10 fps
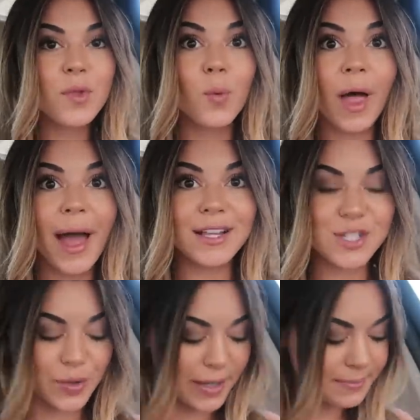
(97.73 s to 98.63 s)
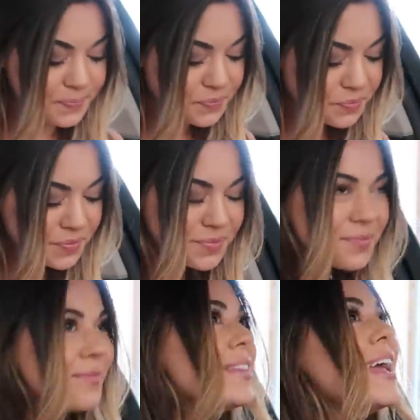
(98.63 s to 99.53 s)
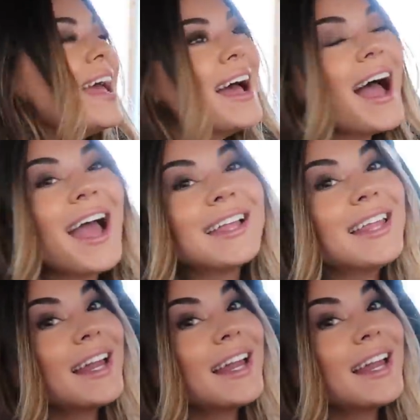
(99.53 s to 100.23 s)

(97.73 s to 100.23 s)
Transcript: We'll add to it. And